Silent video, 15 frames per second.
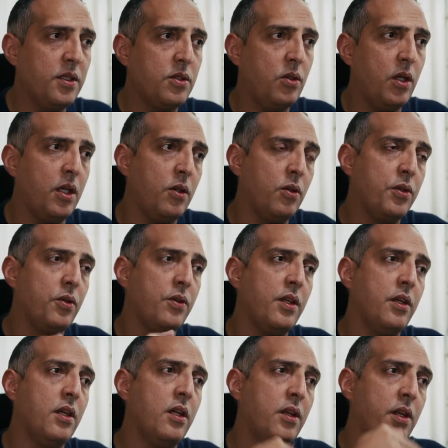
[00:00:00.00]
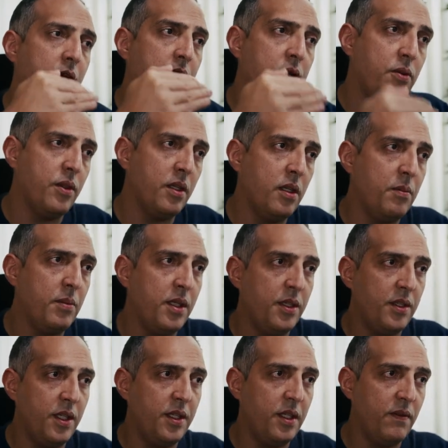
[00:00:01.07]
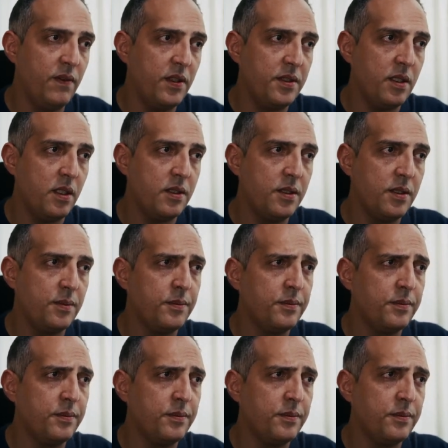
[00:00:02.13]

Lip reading: so I go to the right to the penetrating vessels.